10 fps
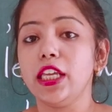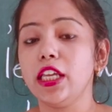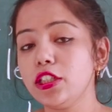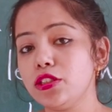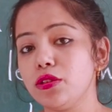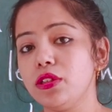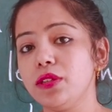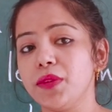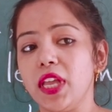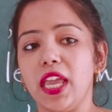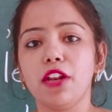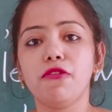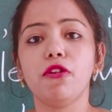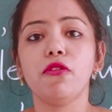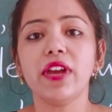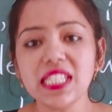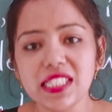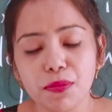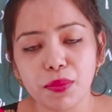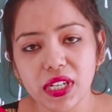he should
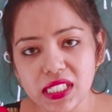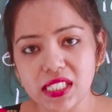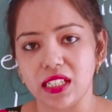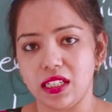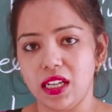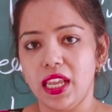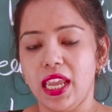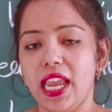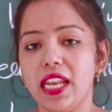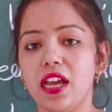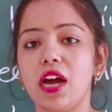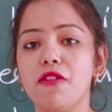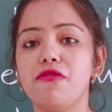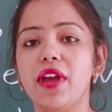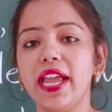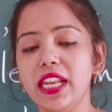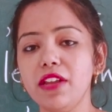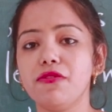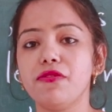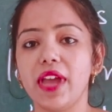influence the person in a
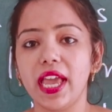very,